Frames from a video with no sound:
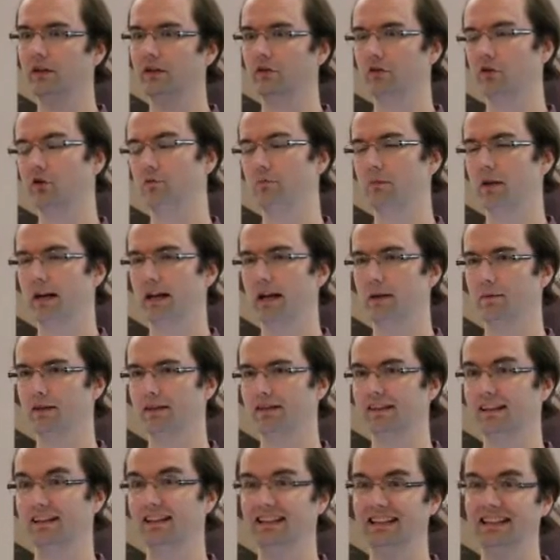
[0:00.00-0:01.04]
of the group
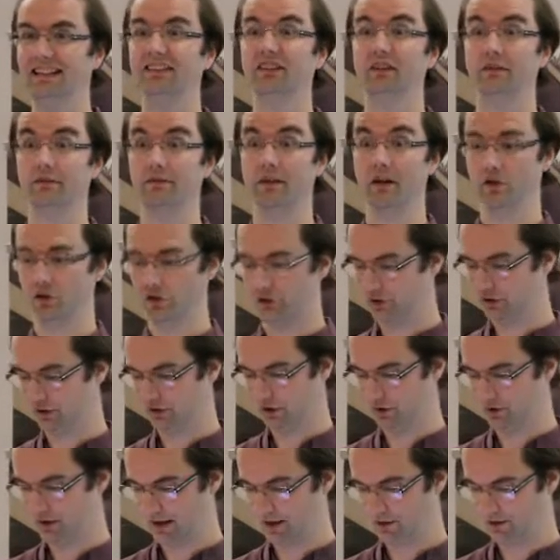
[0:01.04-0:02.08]
dynamics that leads to functional
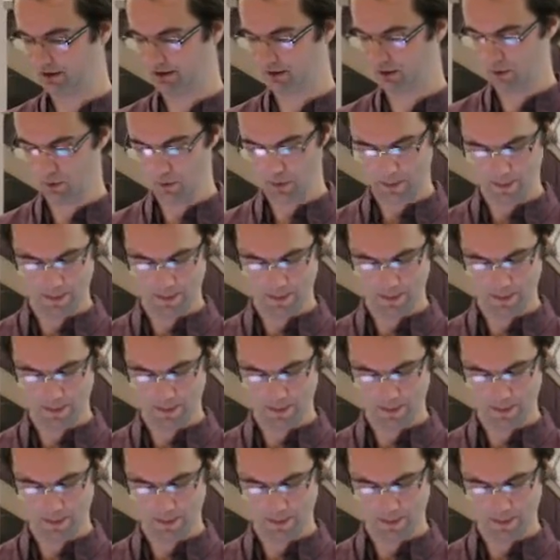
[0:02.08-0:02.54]
co-housing.